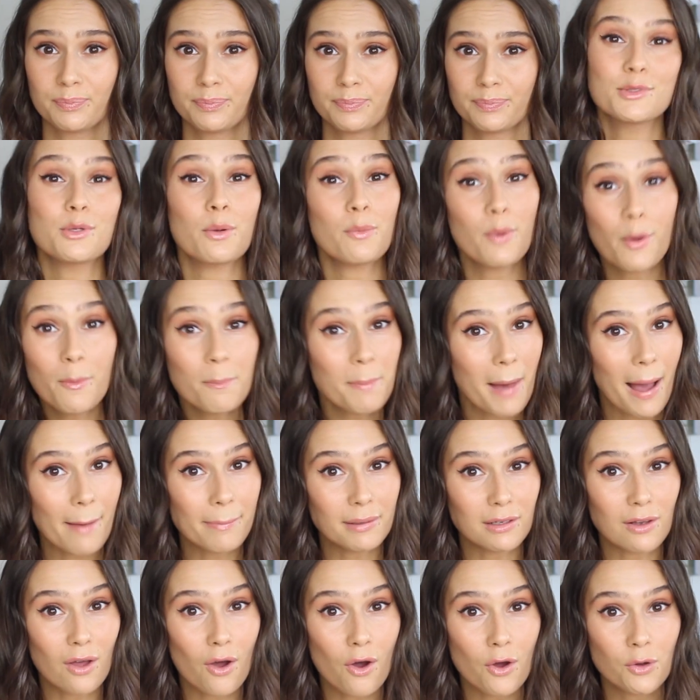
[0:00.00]
So I won't
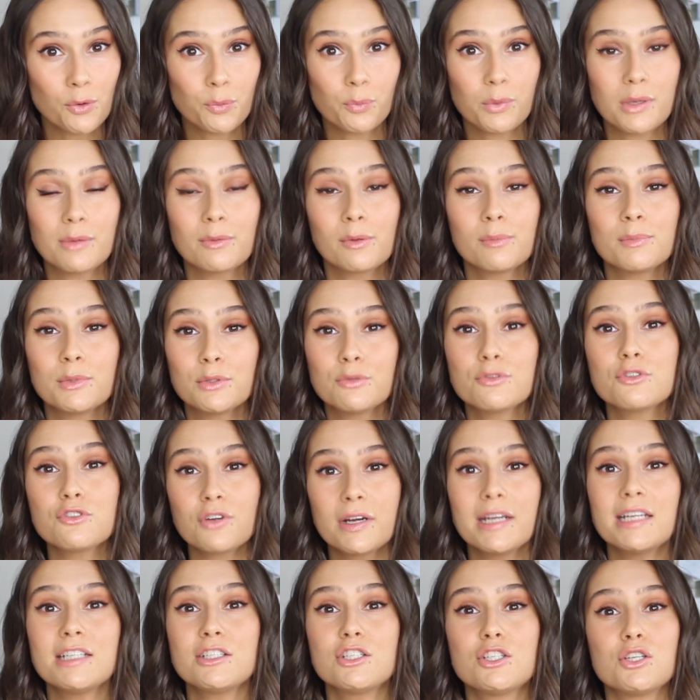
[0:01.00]
babble on, we will move
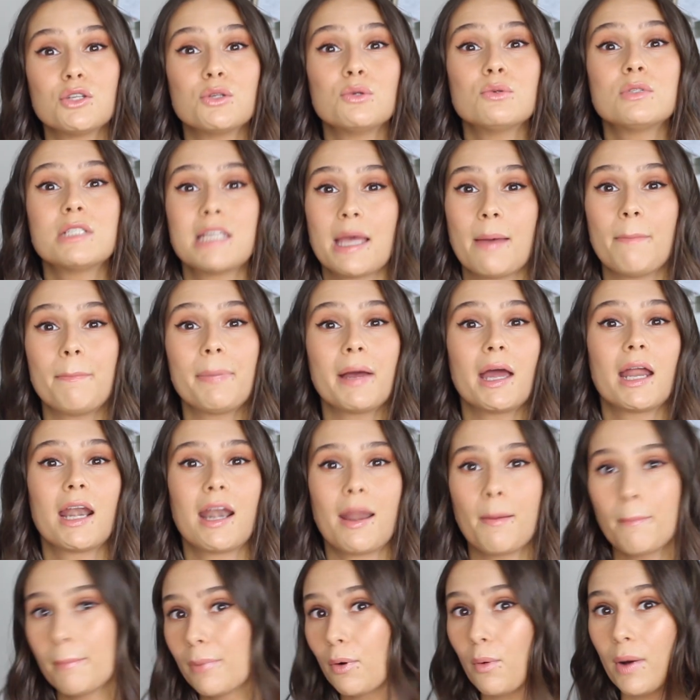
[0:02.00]
straight to tip
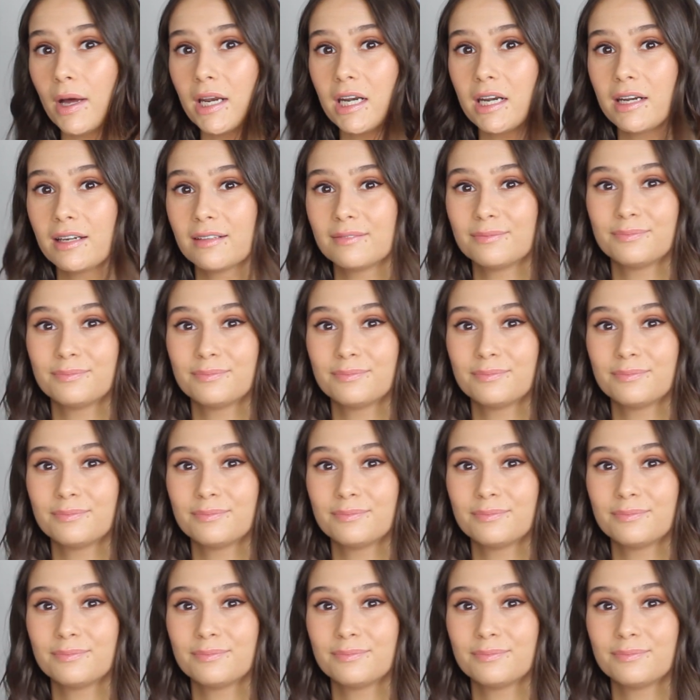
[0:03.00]
number one.